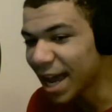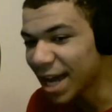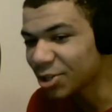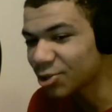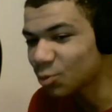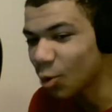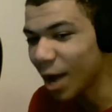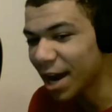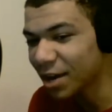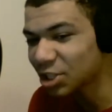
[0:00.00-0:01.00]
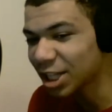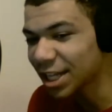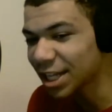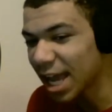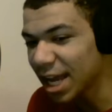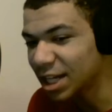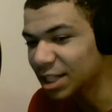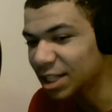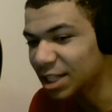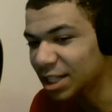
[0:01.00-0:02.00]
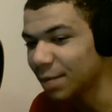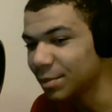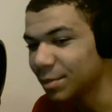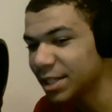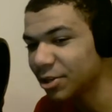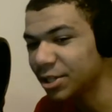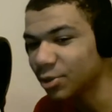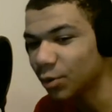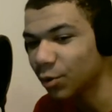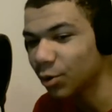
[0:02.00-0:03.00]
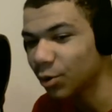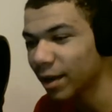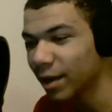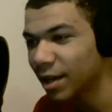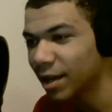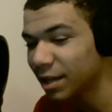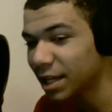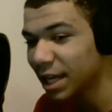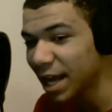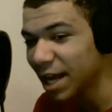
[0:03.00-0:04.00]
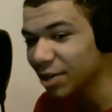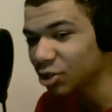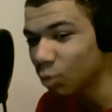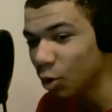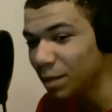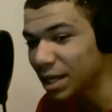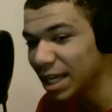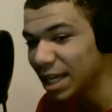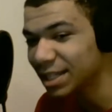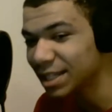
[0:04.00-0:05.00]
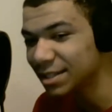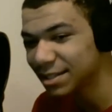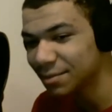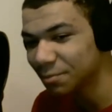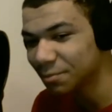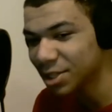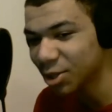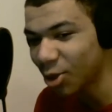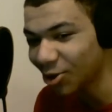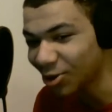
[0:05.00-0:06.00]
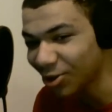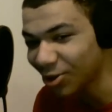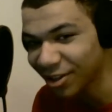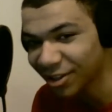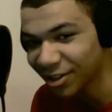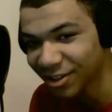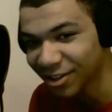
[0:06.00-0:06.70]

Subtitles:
actors will actually age by the time the series is over. Like the kid actors won't be kids much longer.